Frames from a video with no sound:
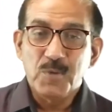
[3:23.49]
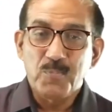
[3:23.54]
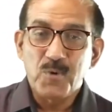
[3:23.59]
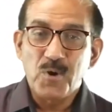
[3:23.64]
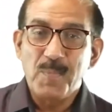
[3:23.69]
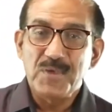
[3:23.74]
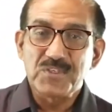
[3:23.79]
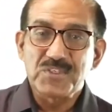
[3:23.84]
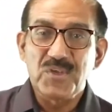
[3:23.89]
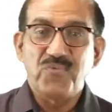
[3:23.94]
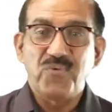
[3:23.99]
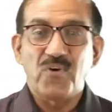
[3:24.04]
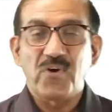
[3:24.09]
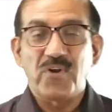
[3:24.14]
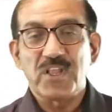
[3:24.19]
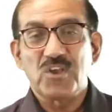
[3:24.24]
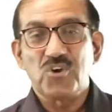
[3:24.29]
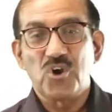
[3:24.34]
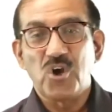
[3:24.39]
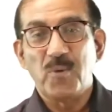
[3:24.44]
diplomacy
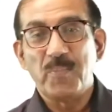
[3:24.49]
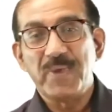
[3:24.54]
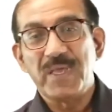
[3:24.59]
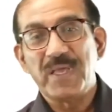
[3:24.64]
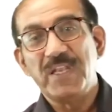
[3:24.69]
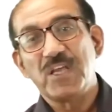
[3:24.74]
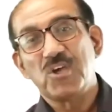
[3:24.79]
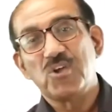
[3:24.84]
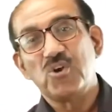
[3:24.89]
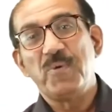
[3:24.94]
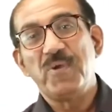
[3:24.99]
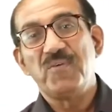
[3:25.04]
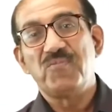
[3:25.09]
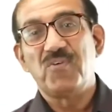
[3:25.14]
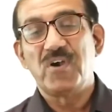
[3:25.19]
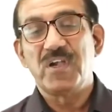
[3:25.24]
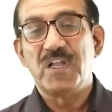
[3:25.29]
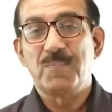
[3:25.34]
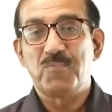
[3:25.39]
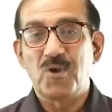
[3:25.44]
for economy and
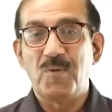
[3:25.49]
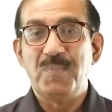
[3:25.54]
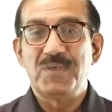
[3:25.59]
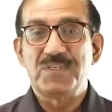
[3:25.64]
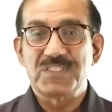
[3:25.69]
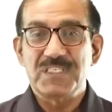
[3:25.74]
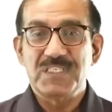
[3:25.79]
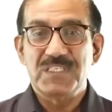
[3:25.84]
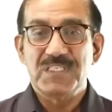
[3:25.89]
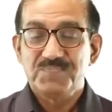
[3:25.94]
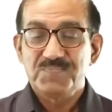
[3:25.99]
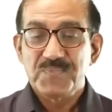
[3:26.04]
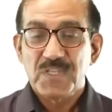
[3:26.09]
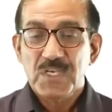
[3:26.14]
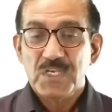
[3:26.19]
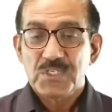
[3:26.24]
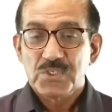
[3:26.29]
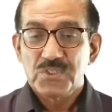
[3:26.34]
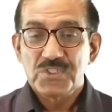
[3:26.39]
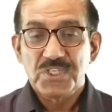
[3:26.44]
economy for diplomacy.
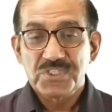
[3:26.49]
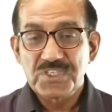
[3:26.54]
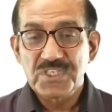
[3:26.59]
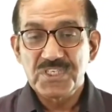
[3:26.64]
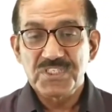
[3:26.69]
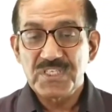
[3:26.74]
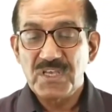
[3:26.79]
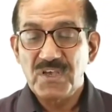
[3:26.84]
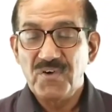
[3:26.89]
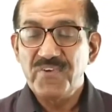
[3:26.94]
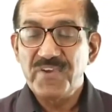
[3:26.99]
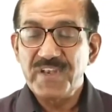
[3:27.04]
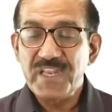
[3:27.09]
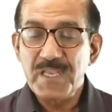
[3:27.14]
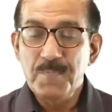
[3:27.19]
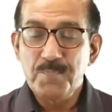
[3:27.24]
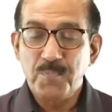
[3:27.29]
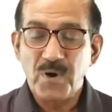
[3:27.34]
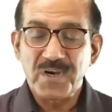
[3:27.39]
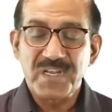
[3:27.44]
So this is a
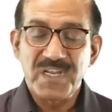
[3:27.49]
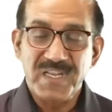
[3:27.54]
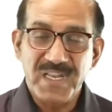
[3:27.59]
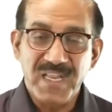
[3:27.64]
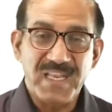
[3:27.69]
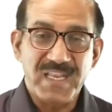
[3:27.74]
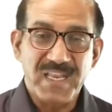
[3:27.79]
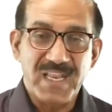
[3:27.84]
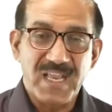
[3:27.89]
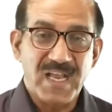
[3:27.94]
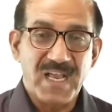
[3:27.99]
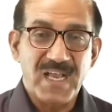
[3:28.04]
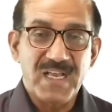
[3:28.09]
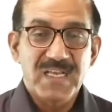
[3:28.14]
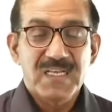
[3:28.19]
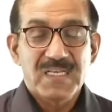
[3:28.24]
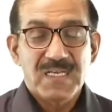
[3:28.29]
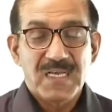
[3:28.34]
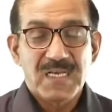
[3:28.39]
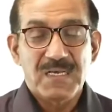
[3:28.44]
very important
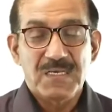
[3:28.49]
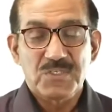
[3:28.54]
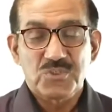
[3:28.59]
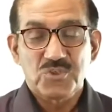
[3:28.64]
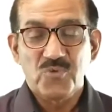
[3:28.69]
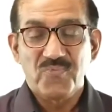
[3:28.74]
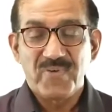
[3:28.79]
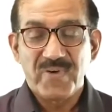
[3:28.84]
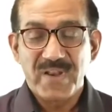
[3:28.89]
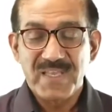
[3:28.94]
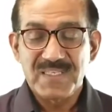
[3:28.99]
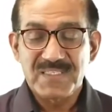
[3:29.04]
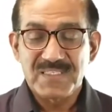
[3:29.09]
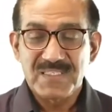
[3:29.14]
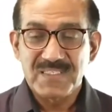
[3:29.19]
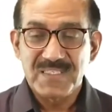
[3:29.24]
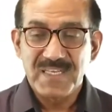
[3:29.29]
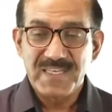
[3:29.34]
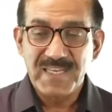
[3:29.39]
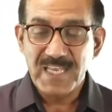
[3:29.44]
area so far
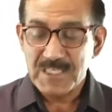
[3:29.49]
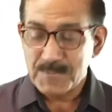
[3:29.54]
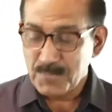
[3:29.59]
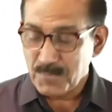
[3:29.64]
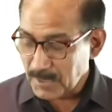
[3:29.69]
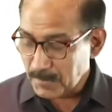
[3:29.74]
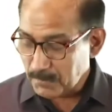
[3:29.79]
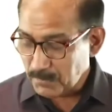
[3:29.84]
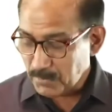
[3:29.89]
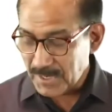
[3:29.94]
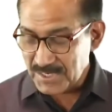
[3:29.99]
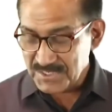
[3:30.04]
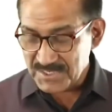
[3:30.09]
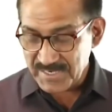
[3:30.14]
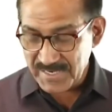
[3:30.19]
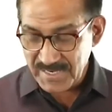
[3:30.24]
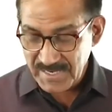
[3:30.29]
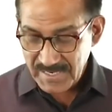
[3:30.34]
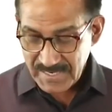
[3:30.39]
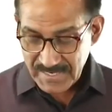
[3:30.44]
as the diaspora
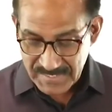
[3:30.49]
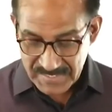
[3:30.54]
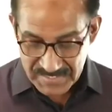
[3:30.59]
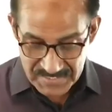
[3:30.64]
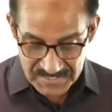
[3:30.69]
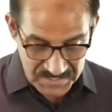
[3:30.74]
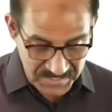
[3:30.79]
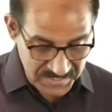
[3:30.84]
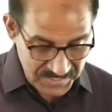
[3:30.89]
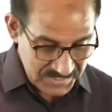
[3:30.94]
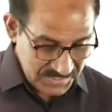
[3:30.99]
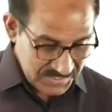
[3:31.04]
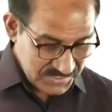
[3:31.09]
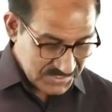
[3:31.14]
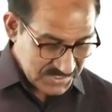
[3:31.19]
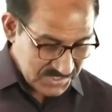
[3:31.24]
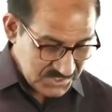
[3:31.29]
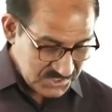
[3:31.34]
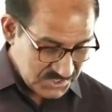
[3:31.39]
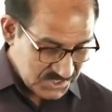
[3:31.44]
policy
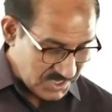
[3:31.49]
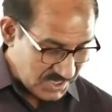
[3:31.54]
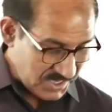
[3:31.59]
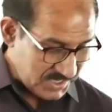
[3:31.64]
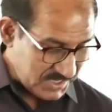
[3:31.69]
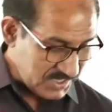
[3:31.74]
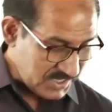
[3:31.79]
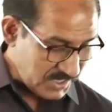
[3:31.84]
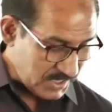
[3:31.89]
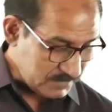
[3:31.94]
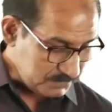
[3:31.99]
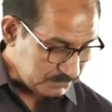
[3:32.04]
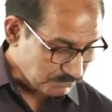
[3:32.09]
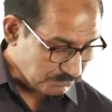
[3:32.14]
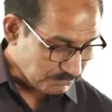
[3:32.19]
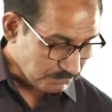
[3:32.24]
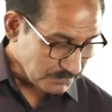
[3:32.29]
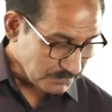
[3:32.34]
is concerned.